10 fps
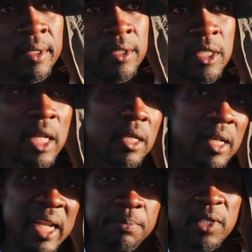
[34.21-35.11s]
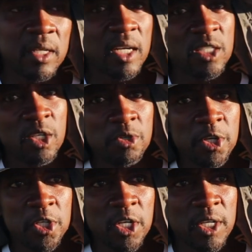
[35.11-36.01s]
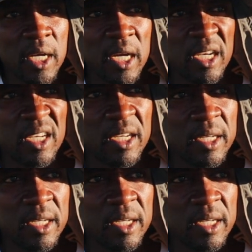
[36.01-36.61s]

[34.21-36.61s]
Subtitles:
just a little lapse in concentration, and